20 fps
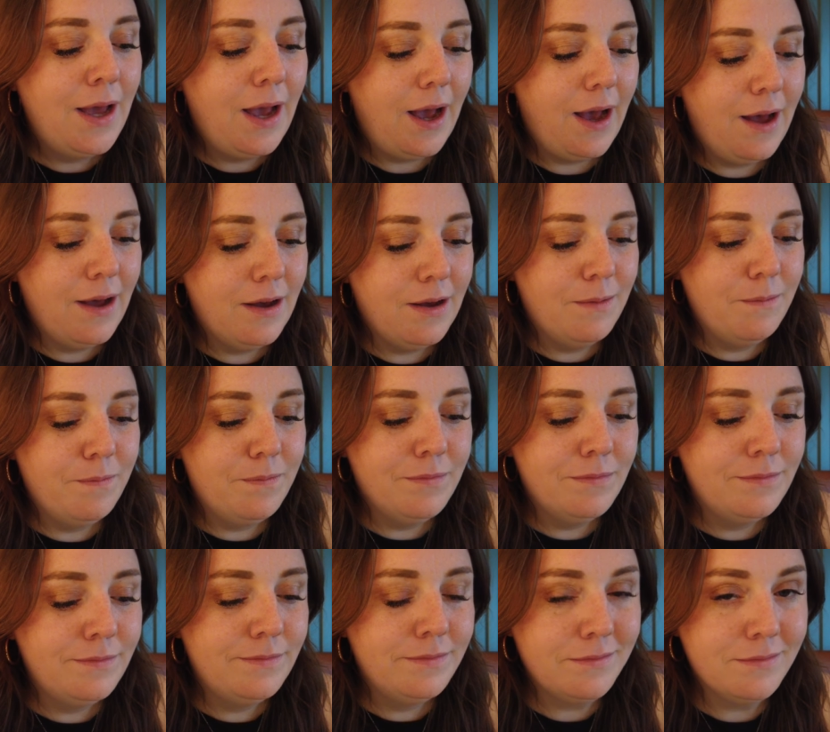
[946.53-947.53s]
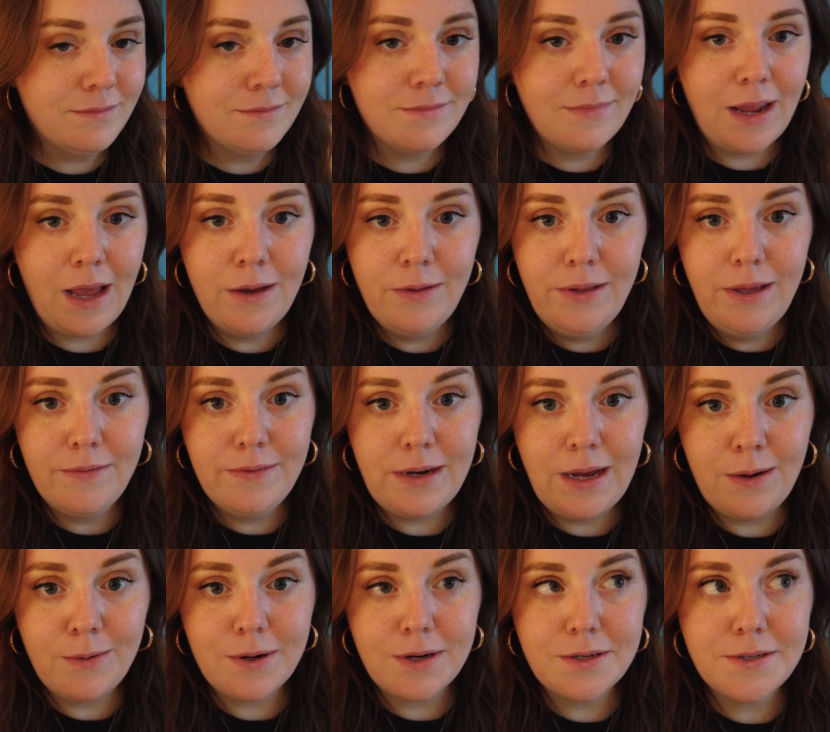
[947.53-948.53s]
Um, I only have an
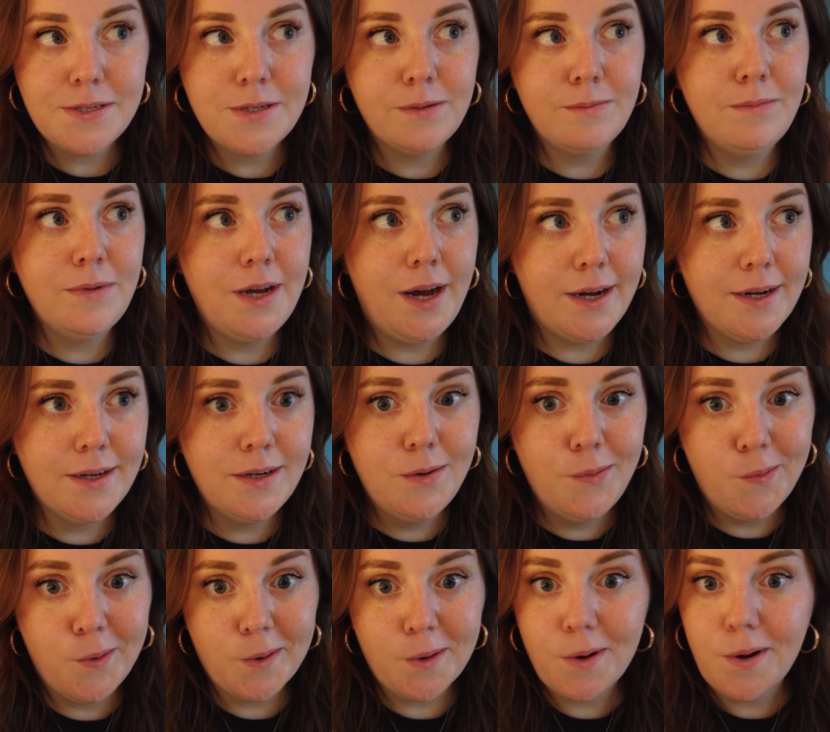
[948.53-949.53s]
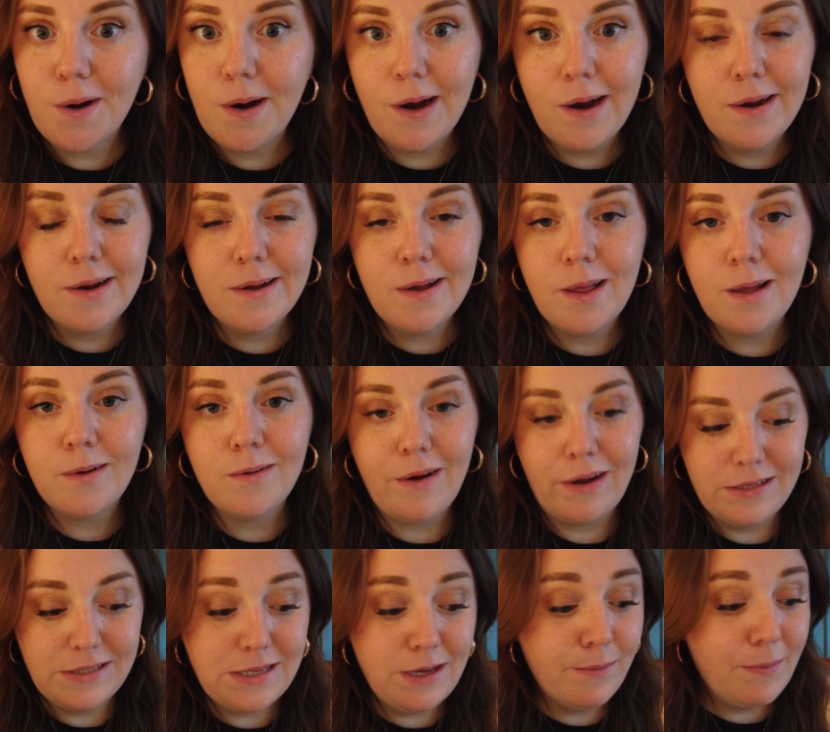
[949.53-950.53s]
hour, so I'm not gonna order a
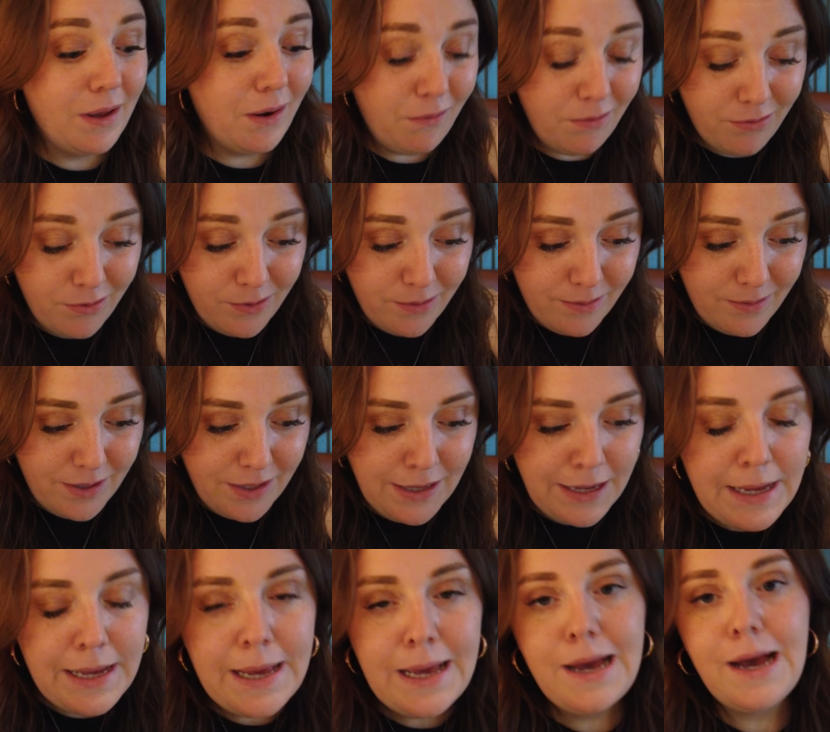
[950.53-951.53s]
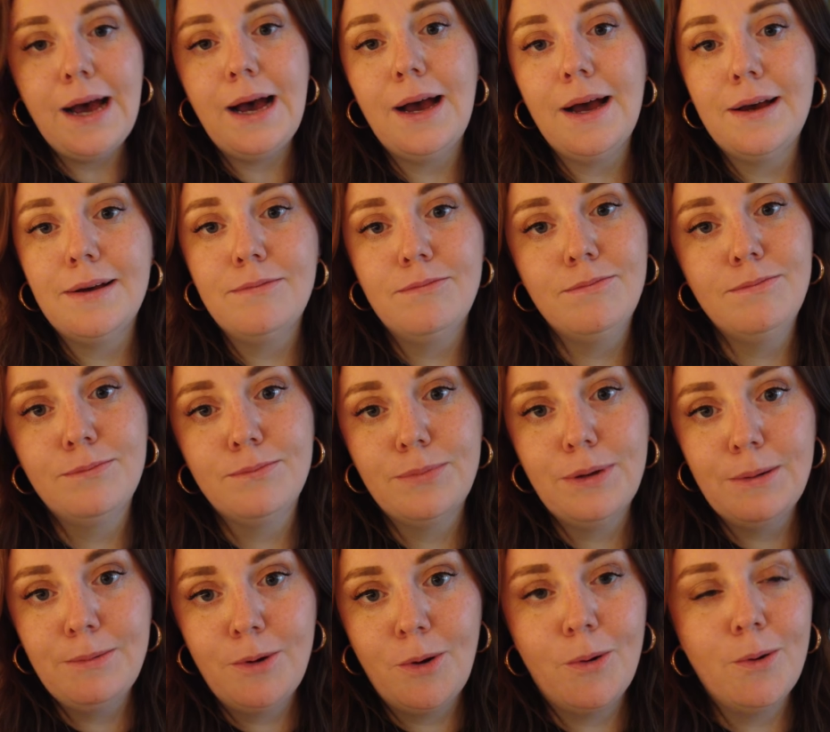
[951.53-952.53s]
crazy amount of food, um,
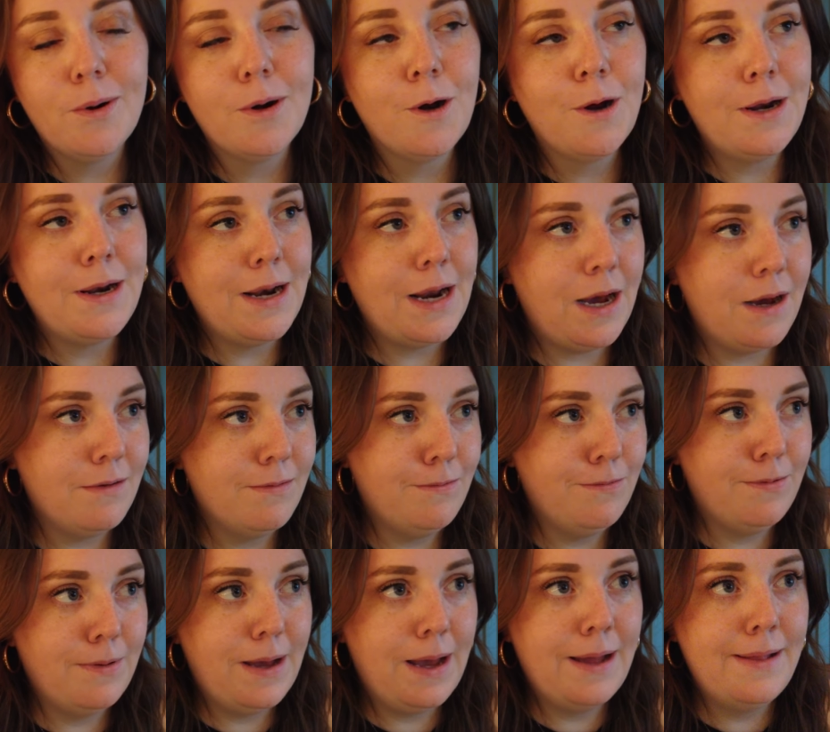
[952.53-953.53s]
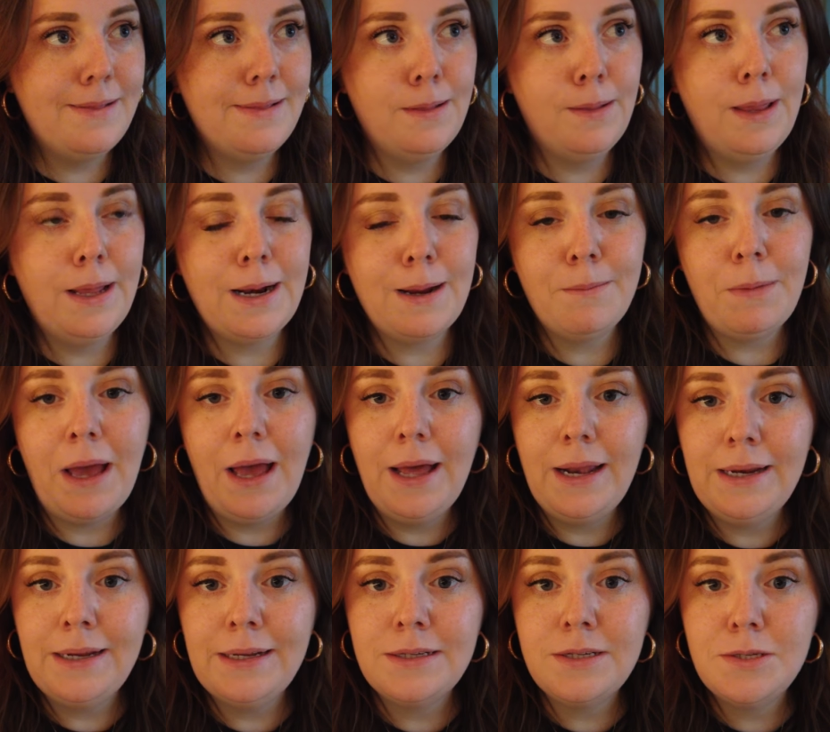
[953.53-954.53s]
but I'm gonna order enough. And then I'm
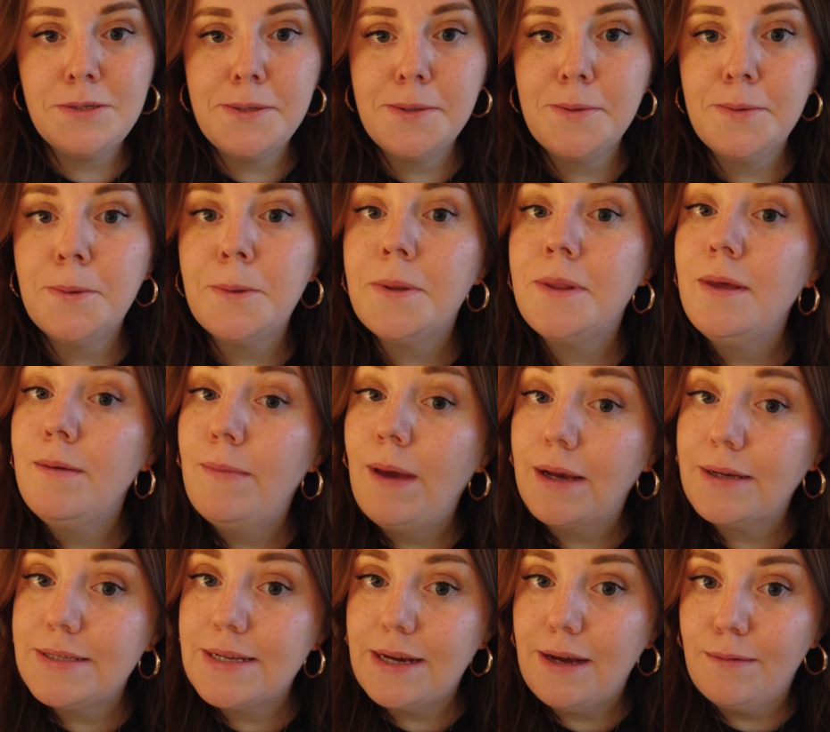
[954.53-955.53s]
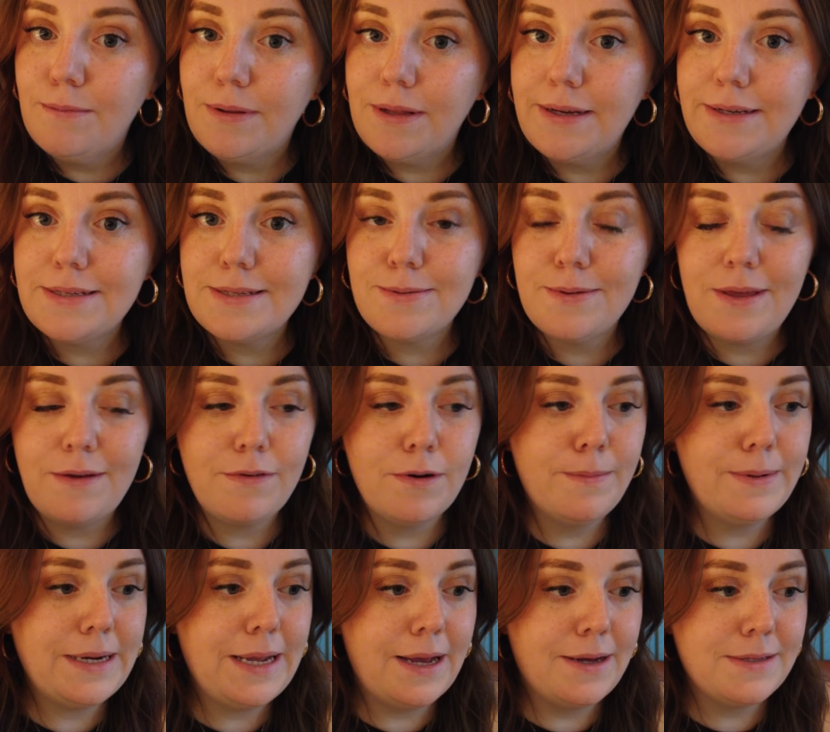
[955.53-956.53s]
headed to the Mexican place with
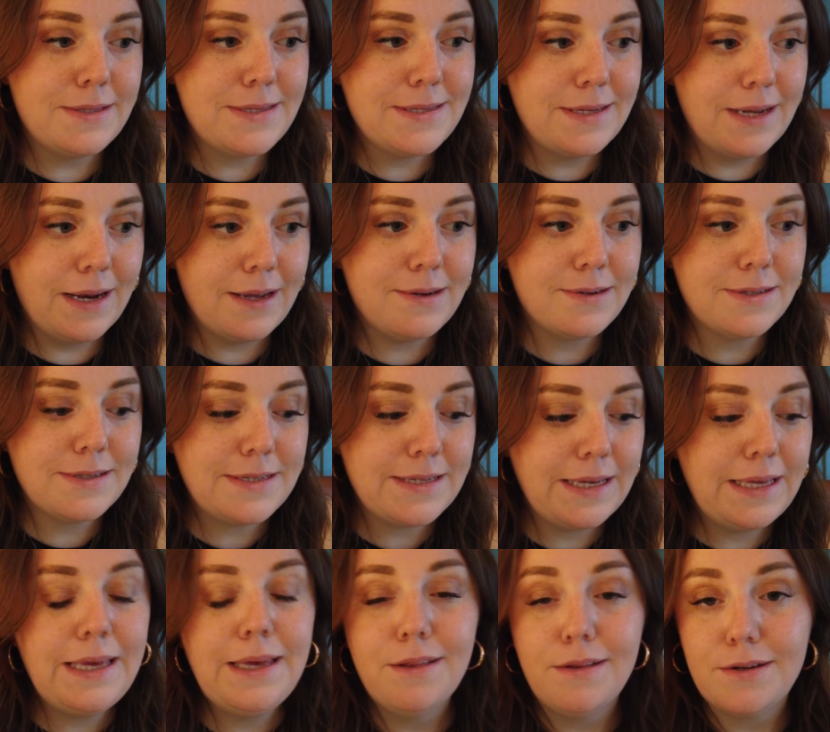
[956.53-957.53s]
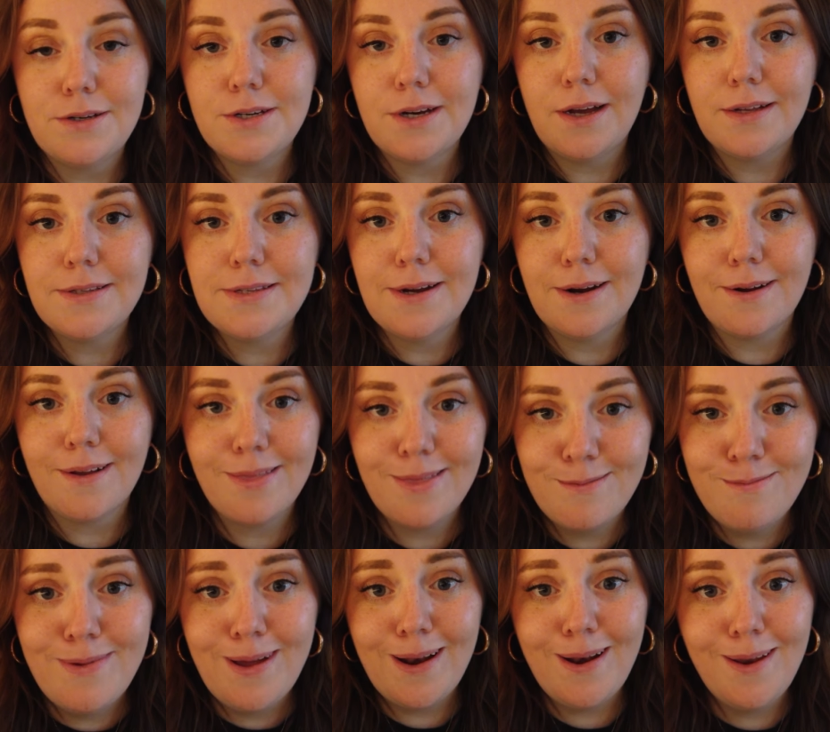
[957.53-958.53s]
everybody else, and I heard tequila shots on
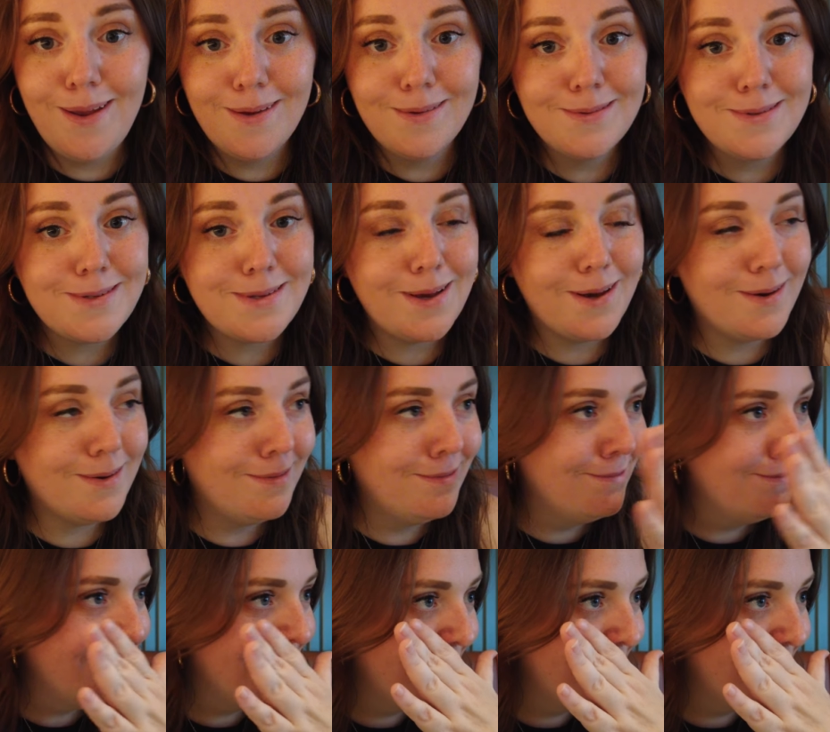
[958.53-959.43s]
the menu, so